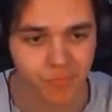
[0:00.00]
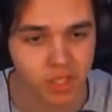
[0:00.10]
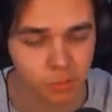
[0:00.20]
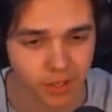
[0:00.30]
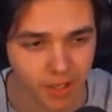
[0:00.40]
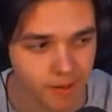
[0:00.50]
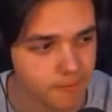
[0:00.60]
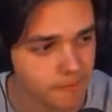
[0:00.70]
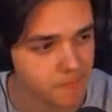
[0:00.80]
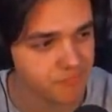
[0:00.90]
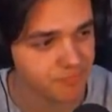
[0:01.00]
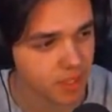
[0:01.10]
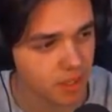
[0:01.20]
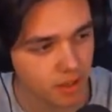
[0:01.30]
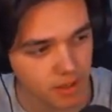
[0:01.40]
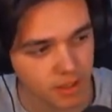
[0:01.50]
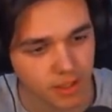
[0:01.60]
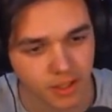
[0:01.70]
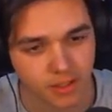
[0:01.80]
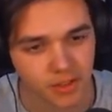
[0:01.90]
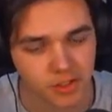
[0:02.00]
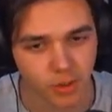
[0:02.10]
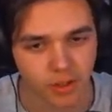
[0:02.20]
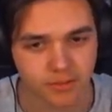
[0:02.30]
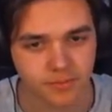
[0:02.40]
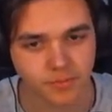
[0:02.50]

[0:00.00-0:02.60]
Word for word: Let's play that. Let's do it.